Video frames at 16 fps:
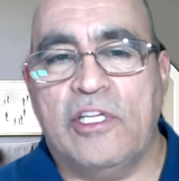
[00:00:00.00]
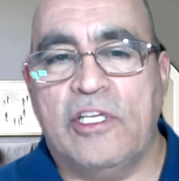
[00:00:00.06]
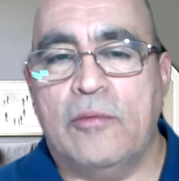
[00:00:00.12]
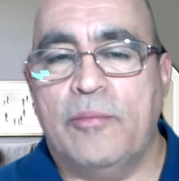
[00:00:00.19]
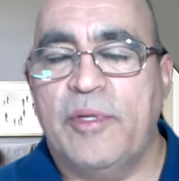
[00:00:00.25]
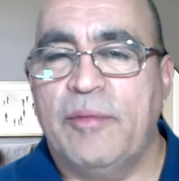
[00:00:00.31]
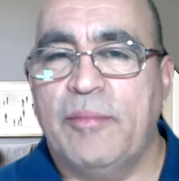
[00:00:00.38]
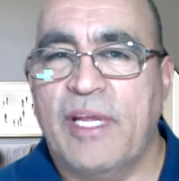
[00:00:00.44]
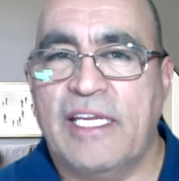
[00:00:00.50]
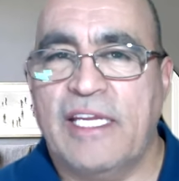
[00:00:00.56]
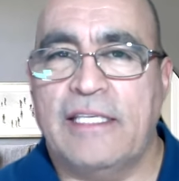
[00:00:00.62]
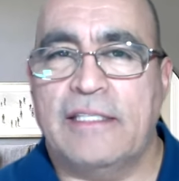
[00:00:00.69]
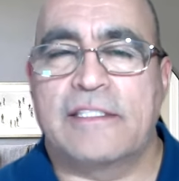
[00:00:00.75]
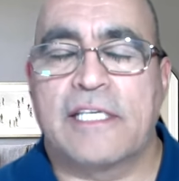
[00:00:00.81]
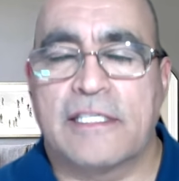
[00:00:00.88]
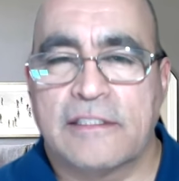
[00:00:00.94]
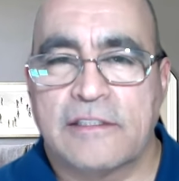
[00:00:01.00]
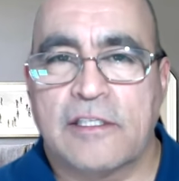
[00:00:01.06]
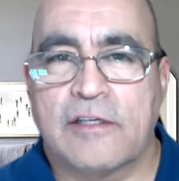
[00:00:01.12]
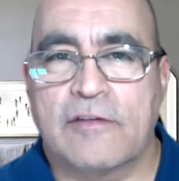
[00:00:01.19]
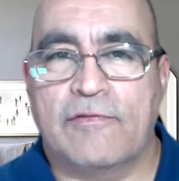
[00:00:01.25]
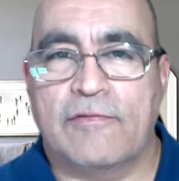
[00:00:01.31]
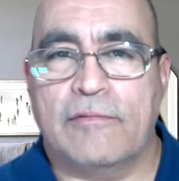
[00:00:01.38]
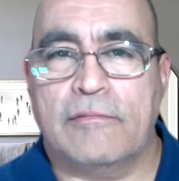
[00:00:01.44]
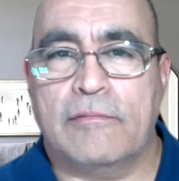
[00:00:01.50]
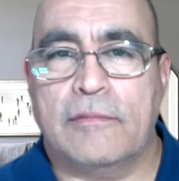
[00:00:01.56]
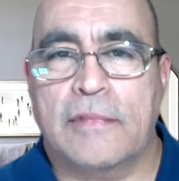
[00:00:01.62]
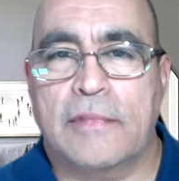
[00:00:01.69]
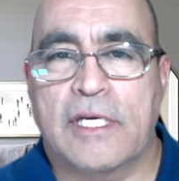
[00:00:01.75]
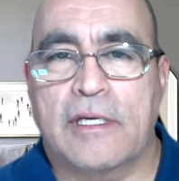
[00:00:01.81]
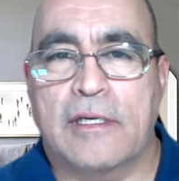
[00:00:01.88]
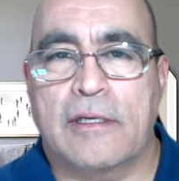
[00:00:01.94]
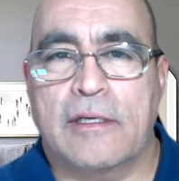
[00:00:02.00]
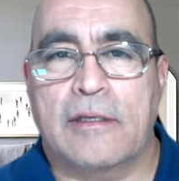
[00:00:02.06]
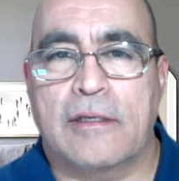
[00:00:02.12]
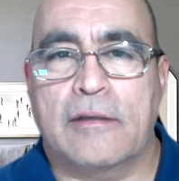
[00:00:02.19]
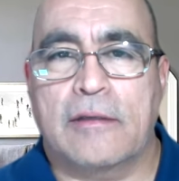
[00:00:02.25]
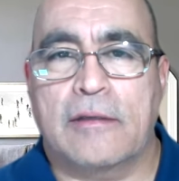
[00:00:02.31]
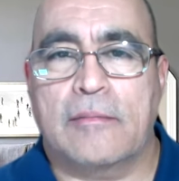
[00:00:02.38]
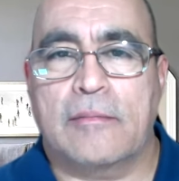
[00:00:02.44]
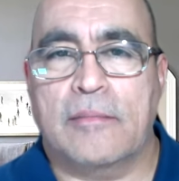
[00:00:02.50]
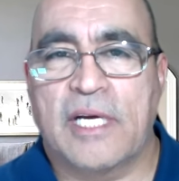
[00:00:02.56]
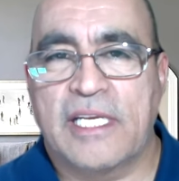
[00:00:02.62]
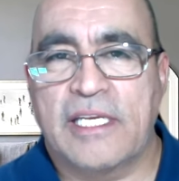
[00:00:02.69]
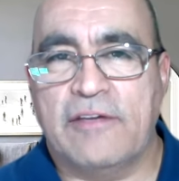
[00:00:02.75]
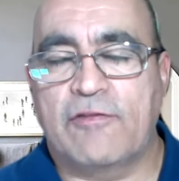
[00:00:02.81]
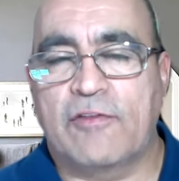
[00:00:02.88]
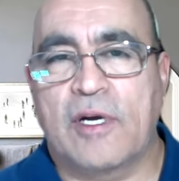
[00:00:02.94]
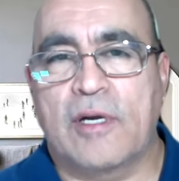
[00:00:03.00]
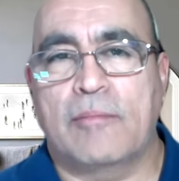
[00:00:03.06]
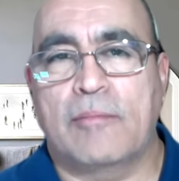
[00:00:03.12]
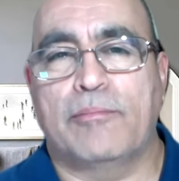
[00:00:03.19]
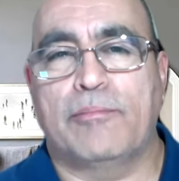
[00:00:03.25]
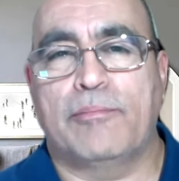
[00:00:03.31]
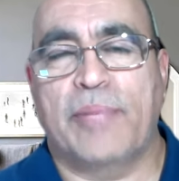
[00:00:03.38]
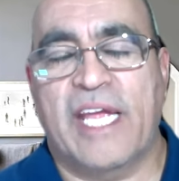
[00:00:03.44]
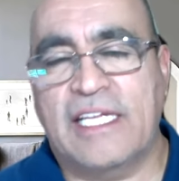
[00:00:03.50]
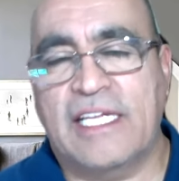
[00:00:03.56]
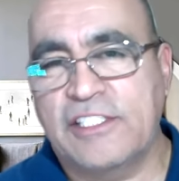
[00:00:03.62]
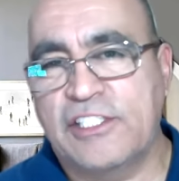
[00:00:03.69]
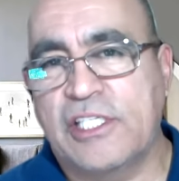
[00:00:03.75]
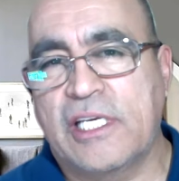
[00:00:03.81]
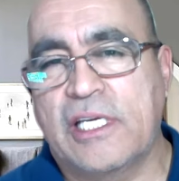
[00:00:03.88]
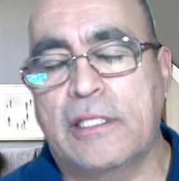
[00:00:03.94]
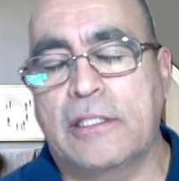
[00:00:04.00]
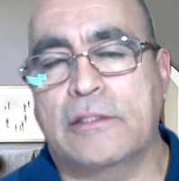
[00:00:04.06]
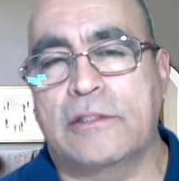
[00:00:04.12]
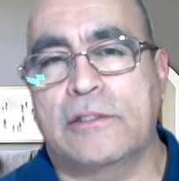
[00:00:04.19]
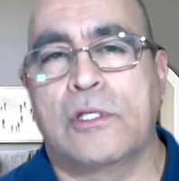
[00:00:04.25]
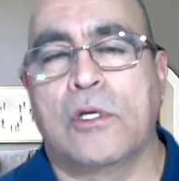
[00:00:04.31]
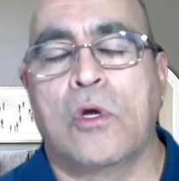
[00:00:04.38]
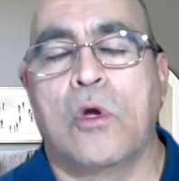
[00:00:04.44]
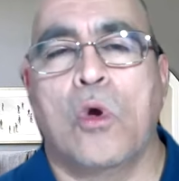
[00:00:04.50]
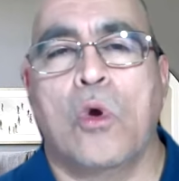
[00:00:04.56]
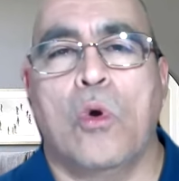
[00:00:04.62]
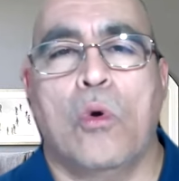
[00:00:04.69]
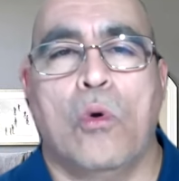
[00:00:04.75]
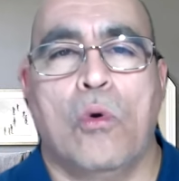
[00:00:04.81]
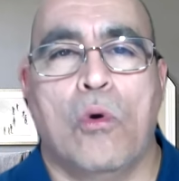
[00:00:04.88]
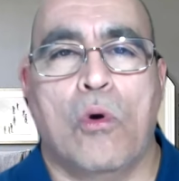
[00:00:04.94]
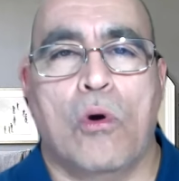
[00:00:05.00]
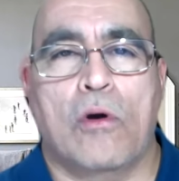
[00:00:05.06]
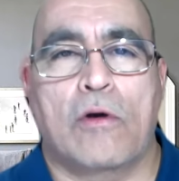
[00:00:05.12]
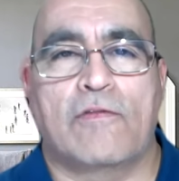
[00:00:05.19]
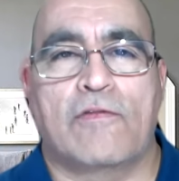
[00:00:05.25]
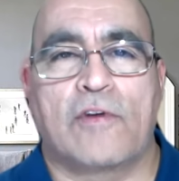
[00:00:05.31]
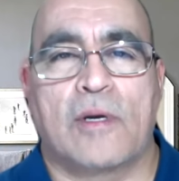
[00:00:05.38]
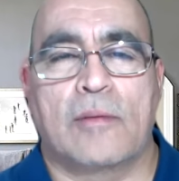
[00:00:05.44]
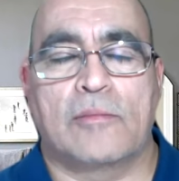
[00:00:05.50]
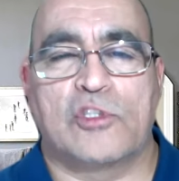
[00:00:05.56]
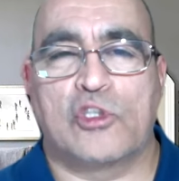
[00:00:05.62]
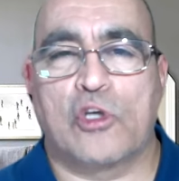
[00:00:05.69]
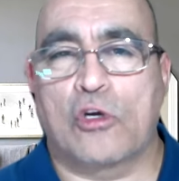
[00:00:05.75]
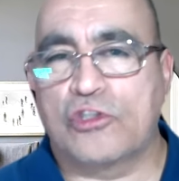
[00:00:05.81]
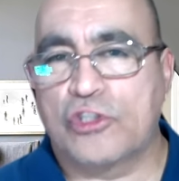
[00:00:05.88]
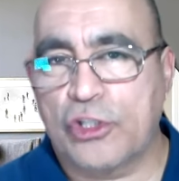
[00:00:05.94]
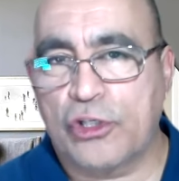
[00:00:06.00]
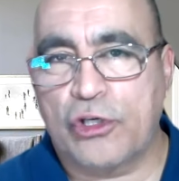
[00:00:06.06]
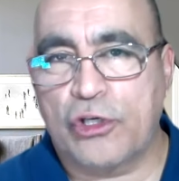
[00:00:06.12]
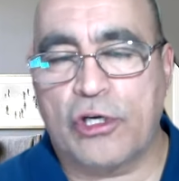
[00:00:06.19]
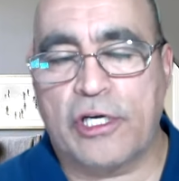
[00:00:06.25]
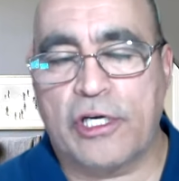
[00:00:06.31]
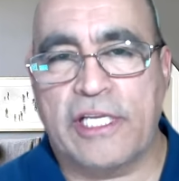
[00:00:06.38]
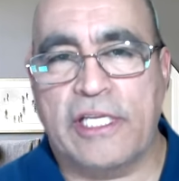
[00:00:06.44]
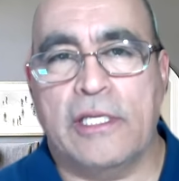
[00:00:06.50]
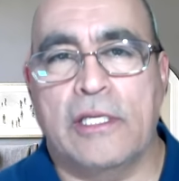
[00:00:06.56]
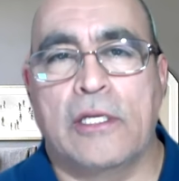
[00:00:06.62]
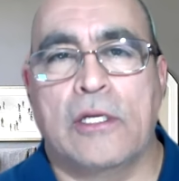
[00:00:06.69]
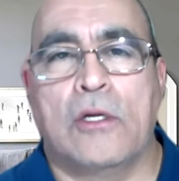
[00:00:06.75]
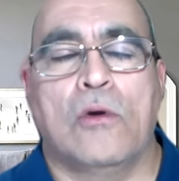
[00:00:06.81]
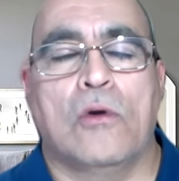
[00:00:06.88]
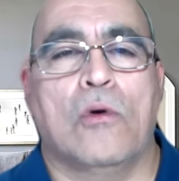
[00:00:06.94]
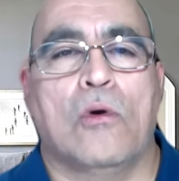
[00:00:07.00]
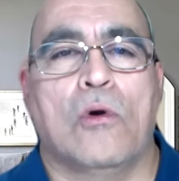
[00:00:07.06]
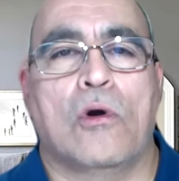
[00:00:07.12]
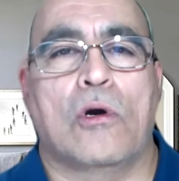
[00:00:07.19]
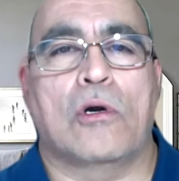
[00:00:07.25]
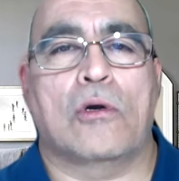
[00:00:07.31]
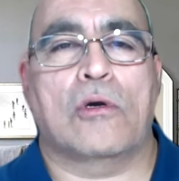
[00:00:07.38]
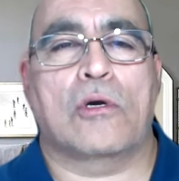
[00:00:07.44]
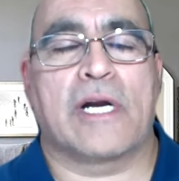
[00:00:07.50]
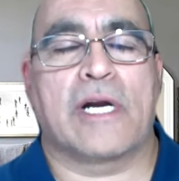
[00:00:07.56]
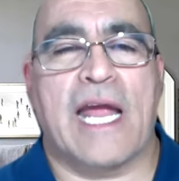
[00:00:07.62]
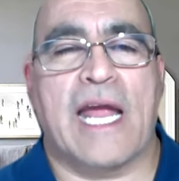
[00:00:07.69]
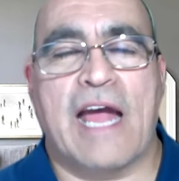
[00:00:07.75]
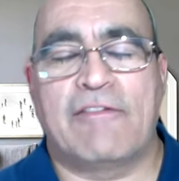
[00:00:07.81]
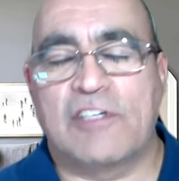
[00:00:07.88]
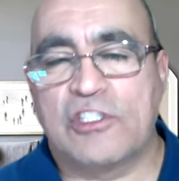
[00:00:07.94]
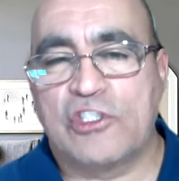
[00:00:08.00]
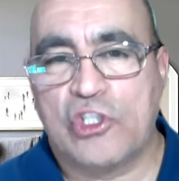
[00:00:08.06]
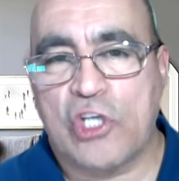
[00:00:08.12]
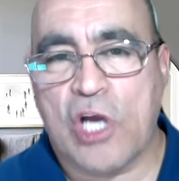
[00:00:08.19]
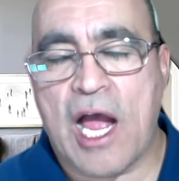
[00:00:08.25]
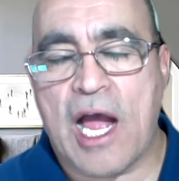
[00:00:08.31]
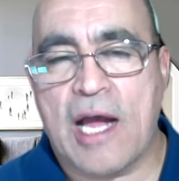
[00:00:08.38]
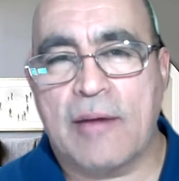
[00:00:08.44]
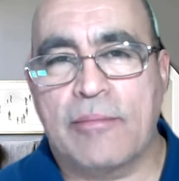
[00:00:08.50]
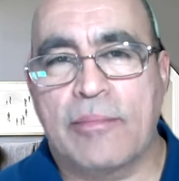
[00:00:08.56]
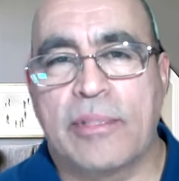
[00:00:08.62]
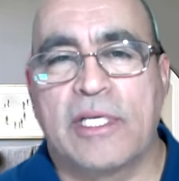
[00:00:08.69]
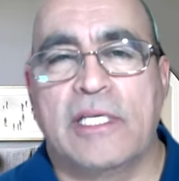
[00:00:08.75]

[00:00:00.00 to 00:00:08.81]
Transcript: be making tons of money from pensions or from Social Security or have a job